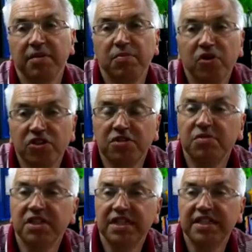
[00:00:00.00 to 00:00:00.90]
possibly
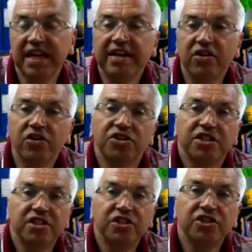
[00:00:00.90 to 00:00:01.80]
the technology that
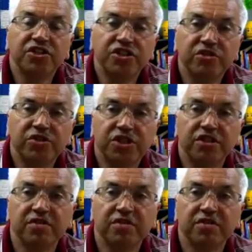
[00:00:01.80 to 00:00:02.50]
you're used to